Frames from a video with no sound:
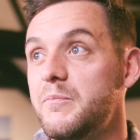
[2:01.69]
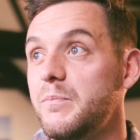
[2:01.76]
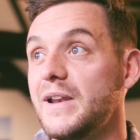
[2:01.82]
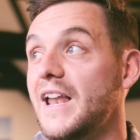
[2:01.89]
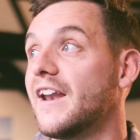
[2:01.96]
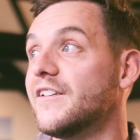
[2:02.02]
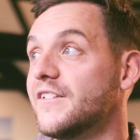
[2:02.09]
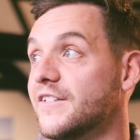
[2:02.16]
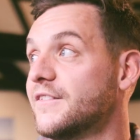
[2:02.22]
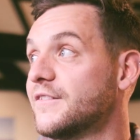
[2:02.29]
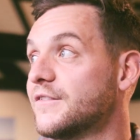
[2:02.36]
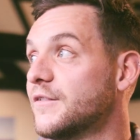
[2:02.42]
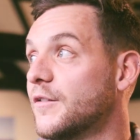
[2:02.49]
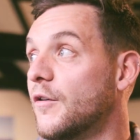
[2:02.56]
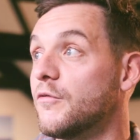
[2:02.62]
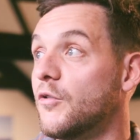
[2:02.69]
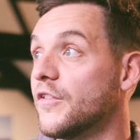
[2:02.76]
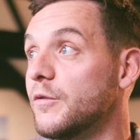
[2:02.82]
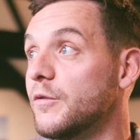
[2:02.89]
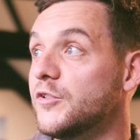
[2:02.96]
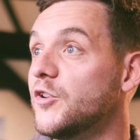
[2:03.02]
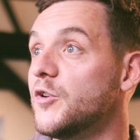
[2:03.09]
plan of
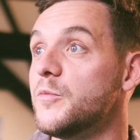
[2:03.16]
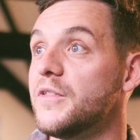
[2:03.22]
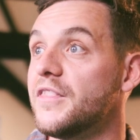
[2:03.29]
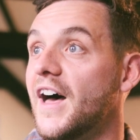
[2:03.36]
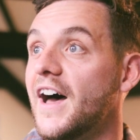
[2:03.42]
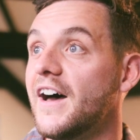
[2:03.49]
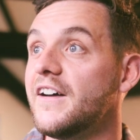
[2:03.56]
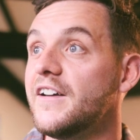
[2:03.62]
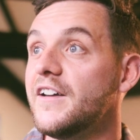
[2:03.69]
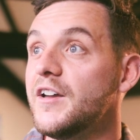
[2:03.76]
were doing with that.